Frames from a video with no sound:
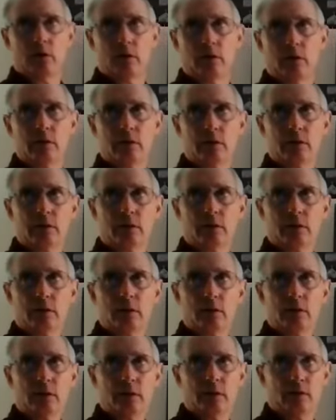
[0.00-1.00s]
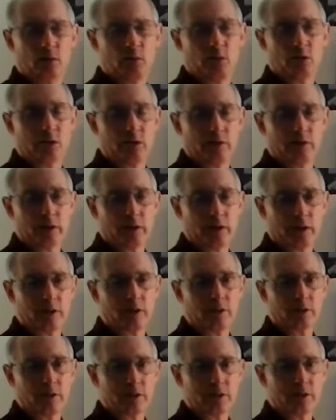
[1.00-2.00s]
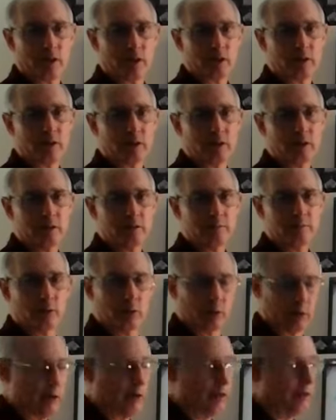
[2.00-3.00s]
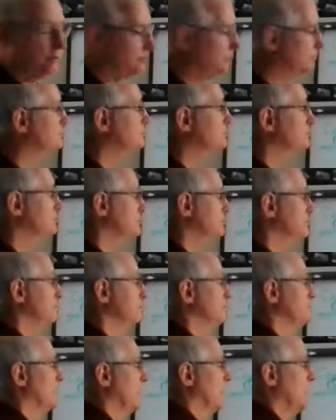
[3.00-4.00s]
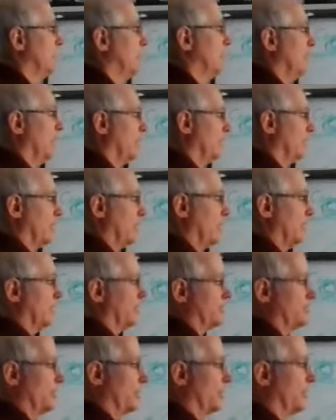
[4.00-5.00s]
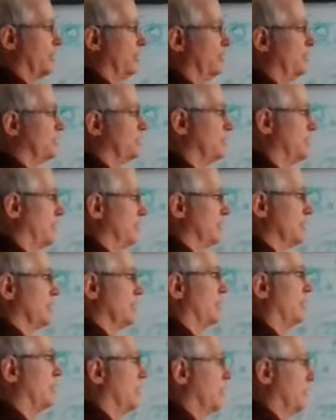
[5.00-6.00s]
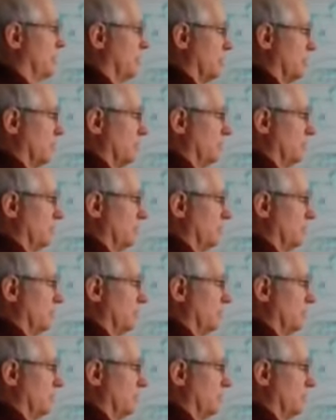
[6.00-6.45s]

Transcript: one in the world that calls it a chunky. Okay? I call it a chunky just because I want to.